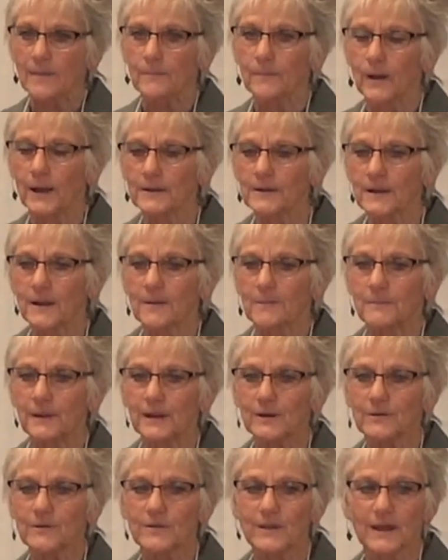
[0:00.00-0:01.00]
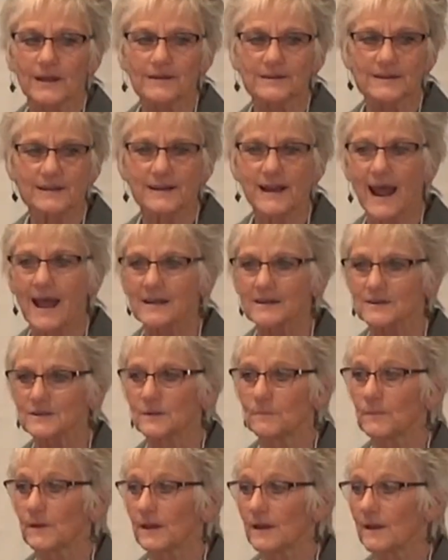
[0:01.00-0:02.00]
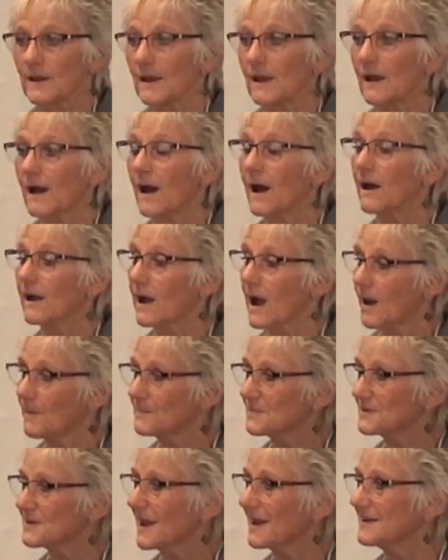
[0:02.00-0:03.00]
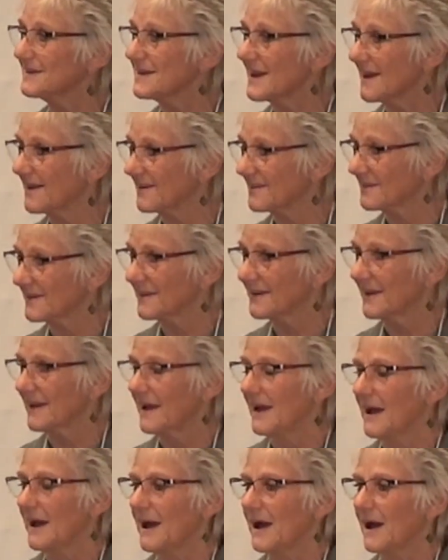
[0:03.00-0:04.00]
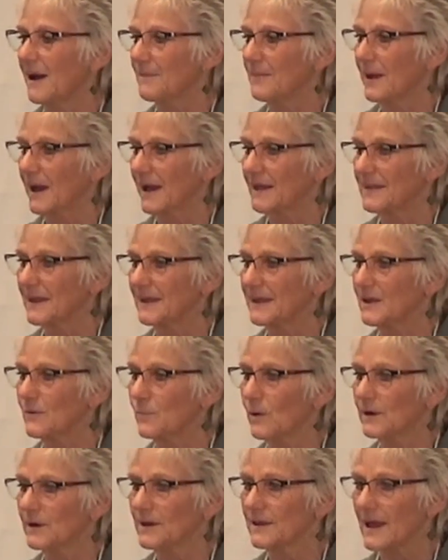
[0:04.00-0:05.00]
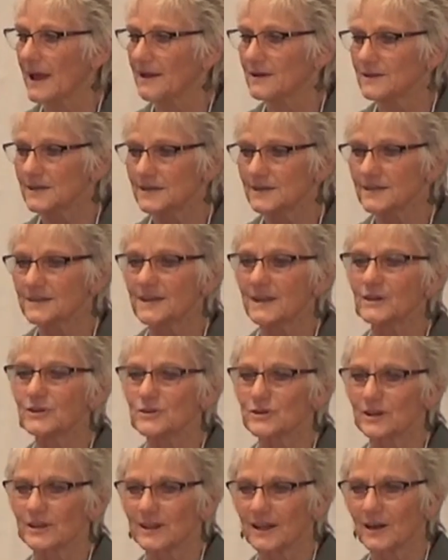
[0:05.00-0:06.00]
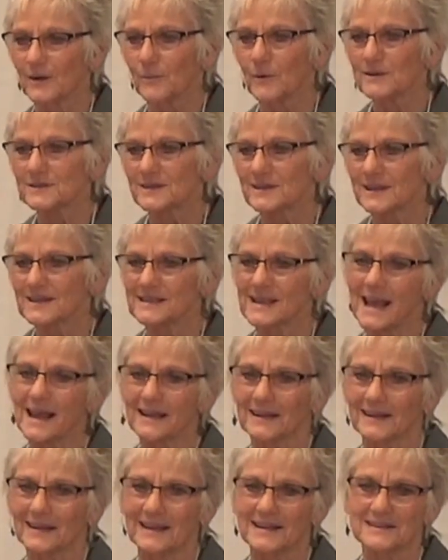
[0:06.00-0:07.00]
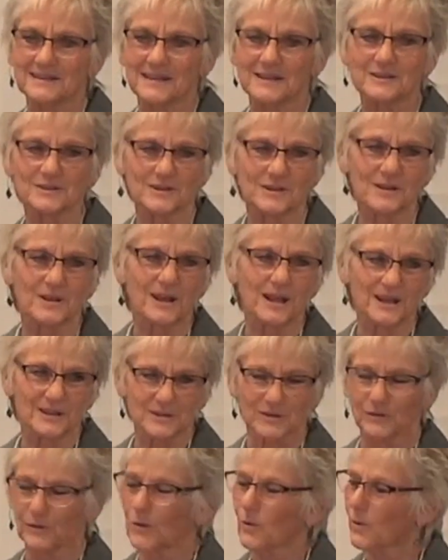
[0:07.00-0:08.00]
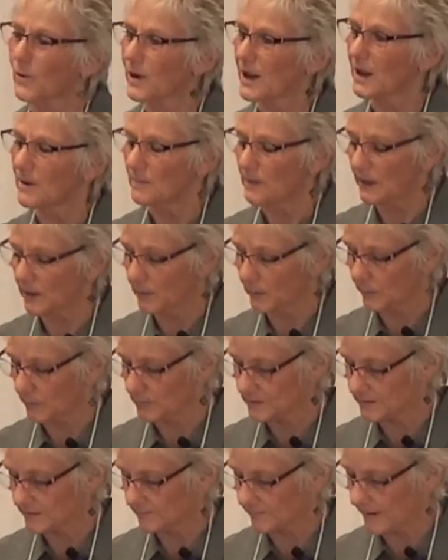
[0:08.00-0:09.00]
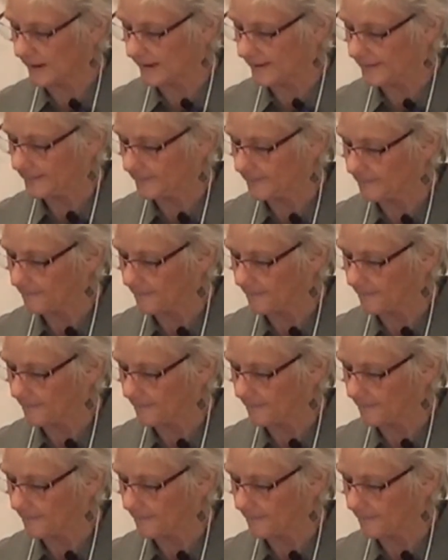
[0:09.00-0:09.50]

But Peter then did ask to be hung upside down. I think he wanted that distinction that it wasn't exactly as his Lord had been crucified.